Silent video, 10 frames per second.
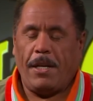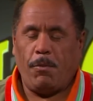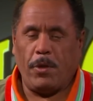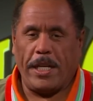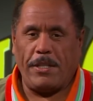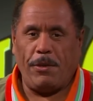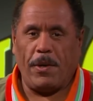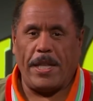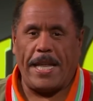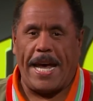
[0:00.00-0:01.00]
We'll get to you
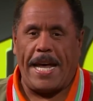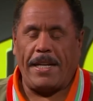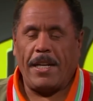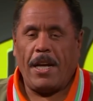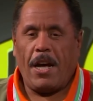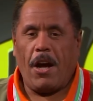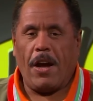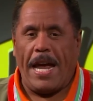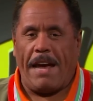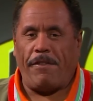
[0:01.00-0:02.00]
on that. Our
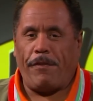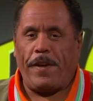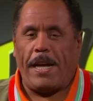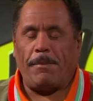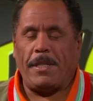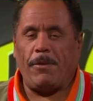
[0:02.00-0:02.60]
Avid family,